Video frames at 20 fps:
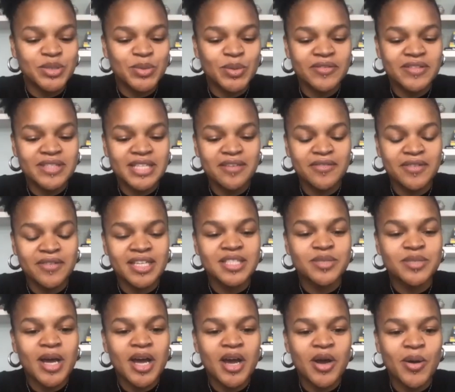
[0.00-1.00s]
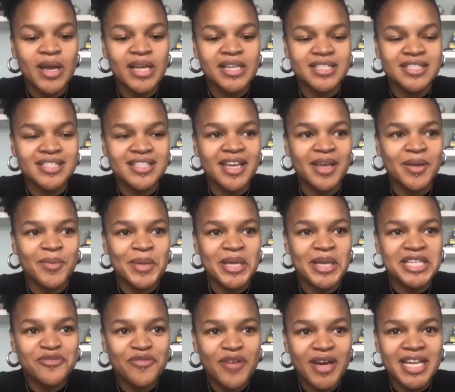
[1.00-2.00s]
with Stephen as well, and um,
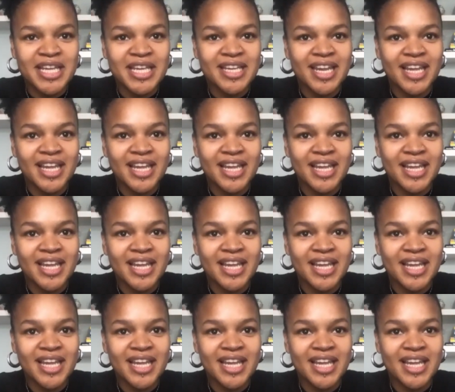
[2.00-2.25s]
it's funny.